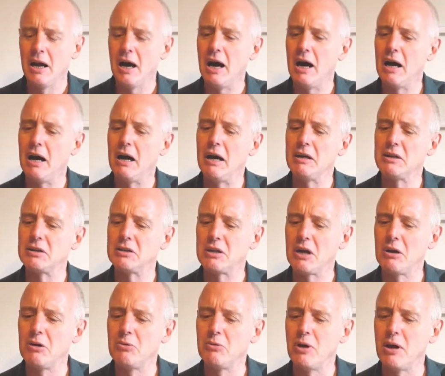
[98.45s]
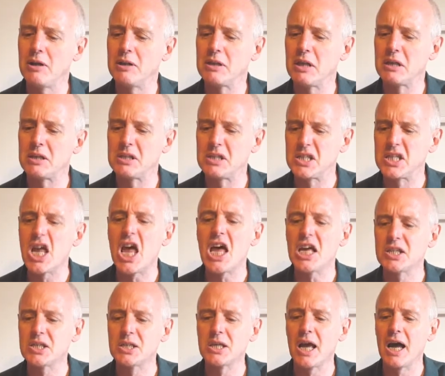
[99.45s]
Uh, so uh, the
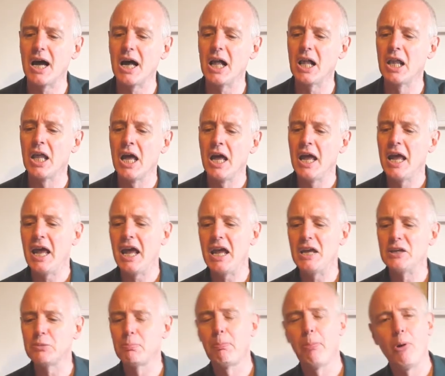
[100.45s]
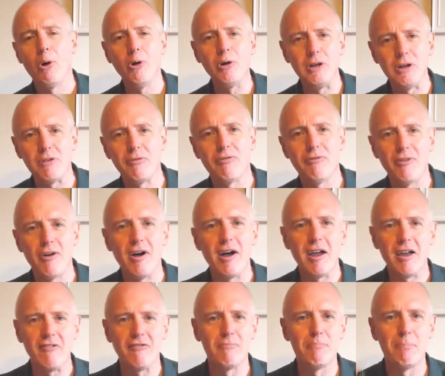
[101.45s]
Sercial is
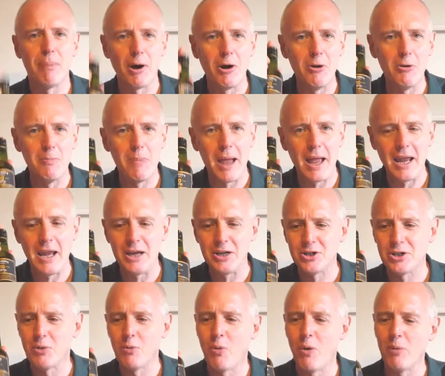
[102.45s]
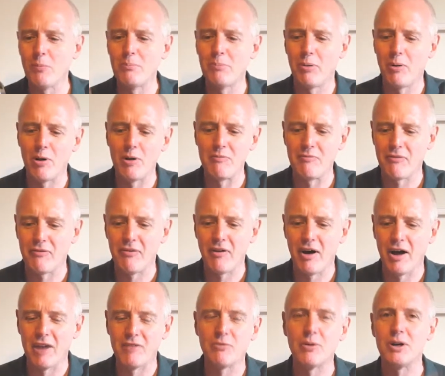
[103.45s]
0.5 Baumé to 1.5,